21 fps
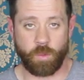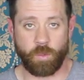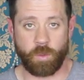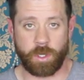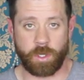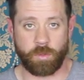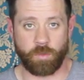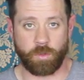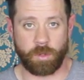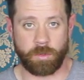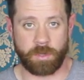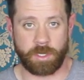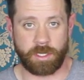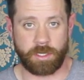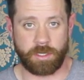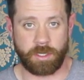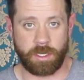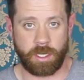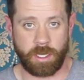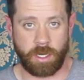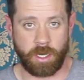Wonder
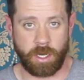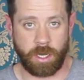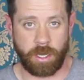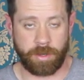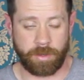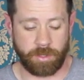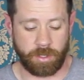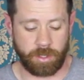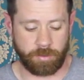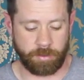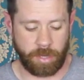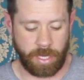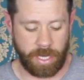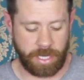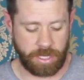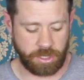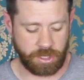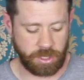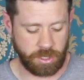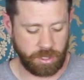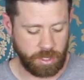Woman iron-on
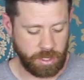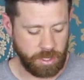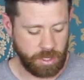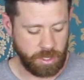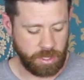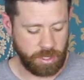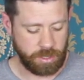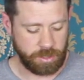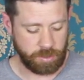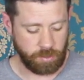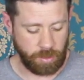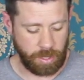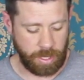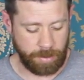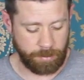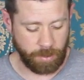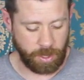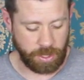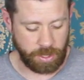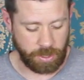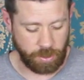patch. So what
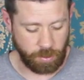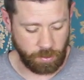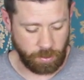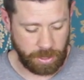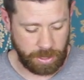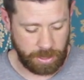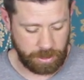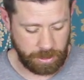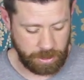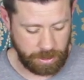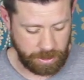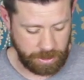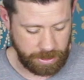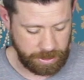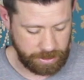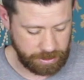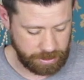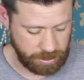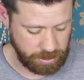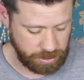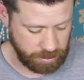I'm going to do then
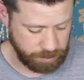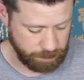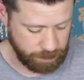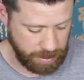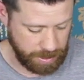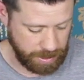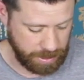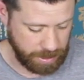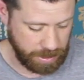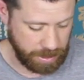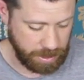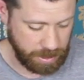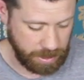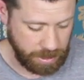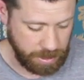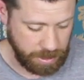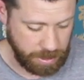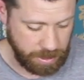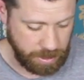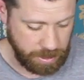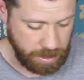is just make
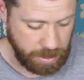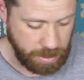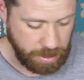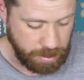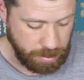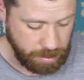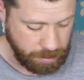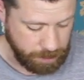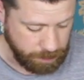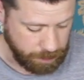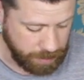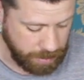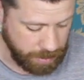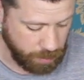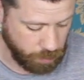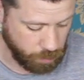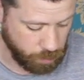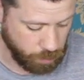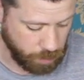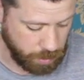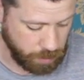my
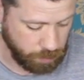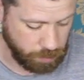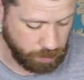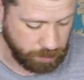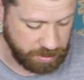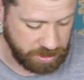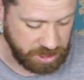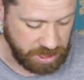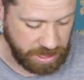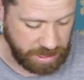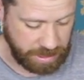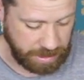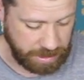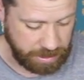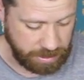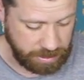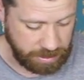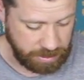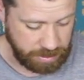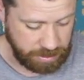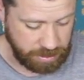own Wonder Woman
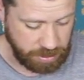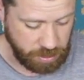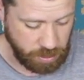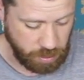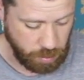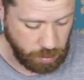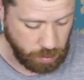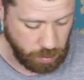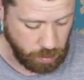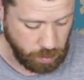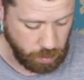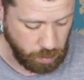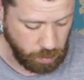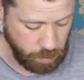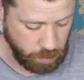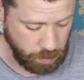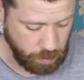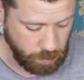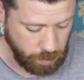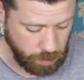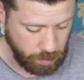jacket
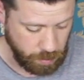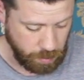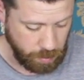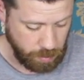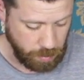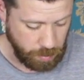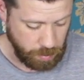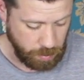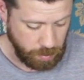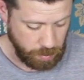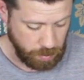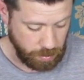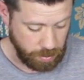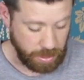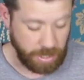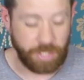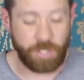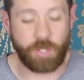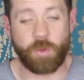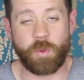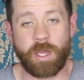so
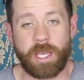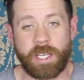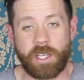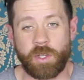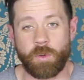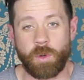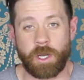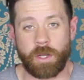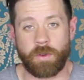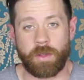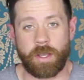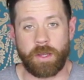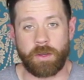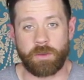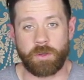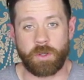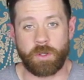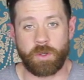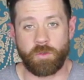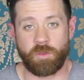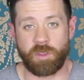that I do get to walk
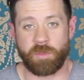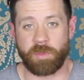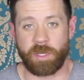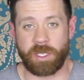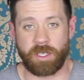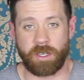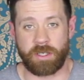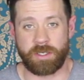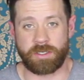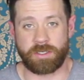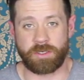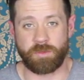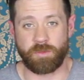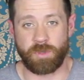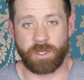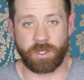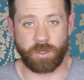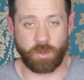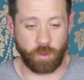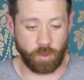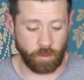around with my daughters
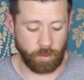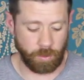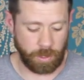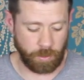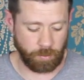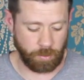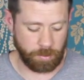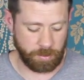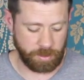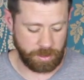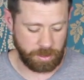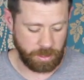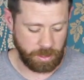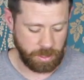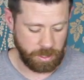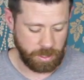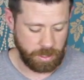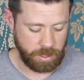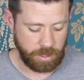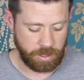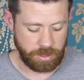with cool Wonder Woman
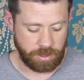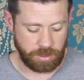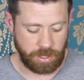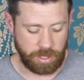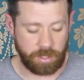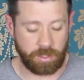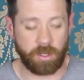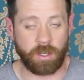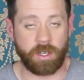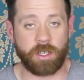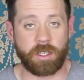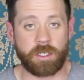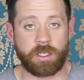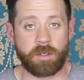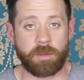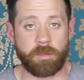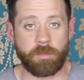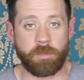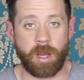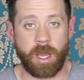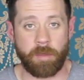sign
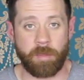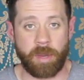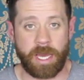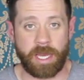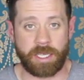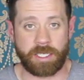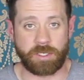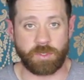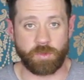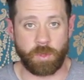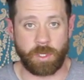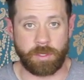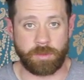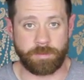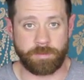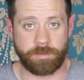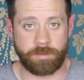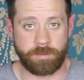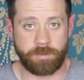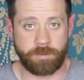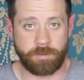on my back as
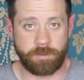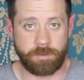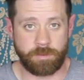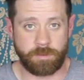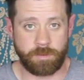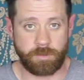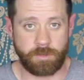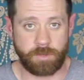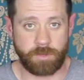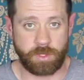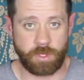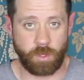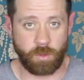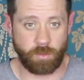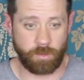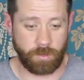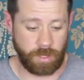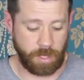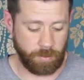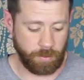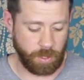well.
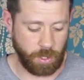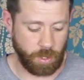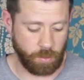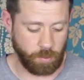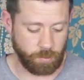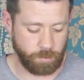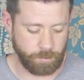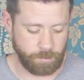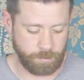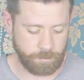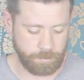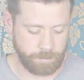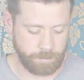So here we go.